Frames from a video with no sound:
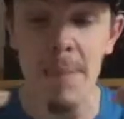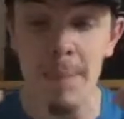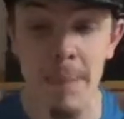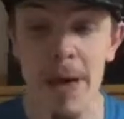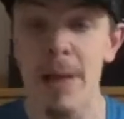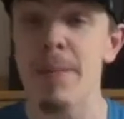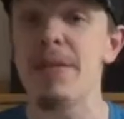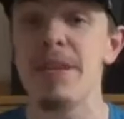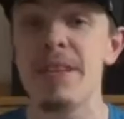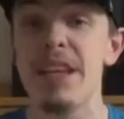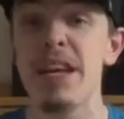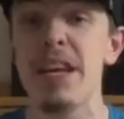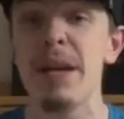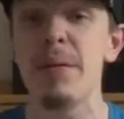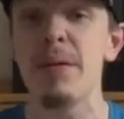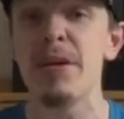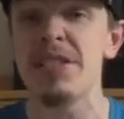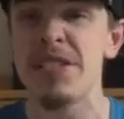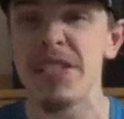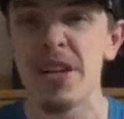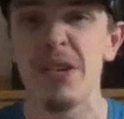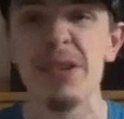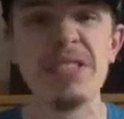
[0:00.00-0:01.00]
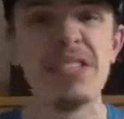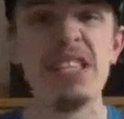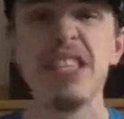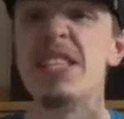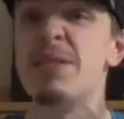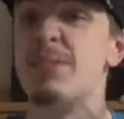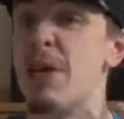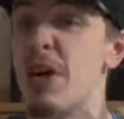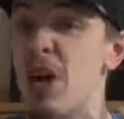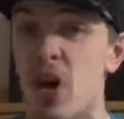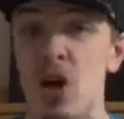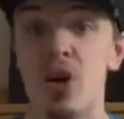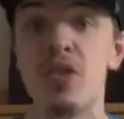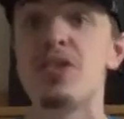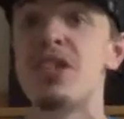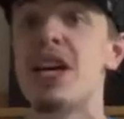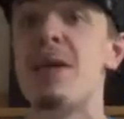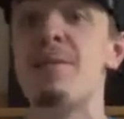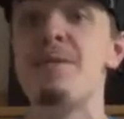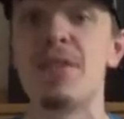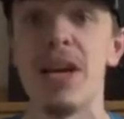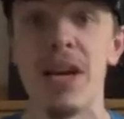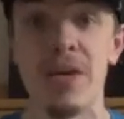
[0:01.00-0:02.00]
Batman the Animated Series is my
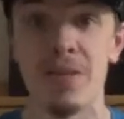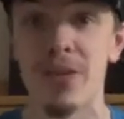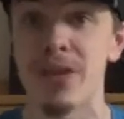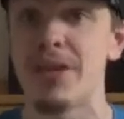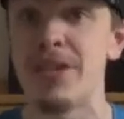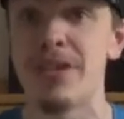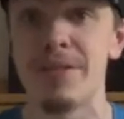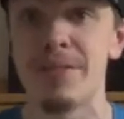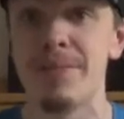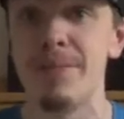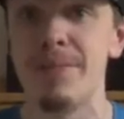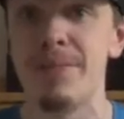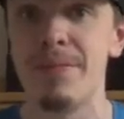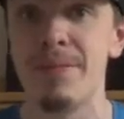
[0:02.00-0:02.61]
all-time favorite.